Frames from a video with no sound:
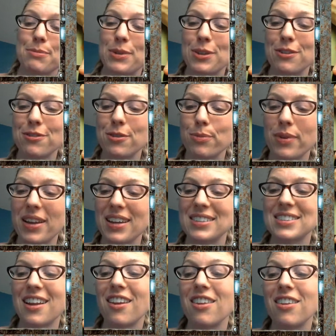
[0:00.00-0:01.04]
a beautiful
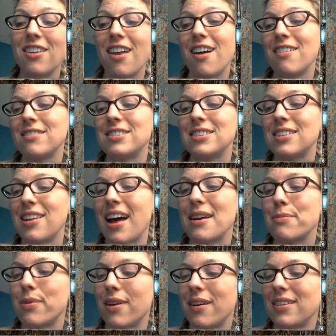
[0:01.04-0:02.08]
place. I loved the
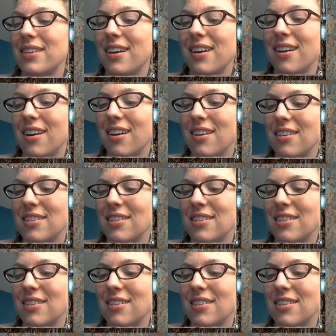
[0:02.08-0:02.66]
library there.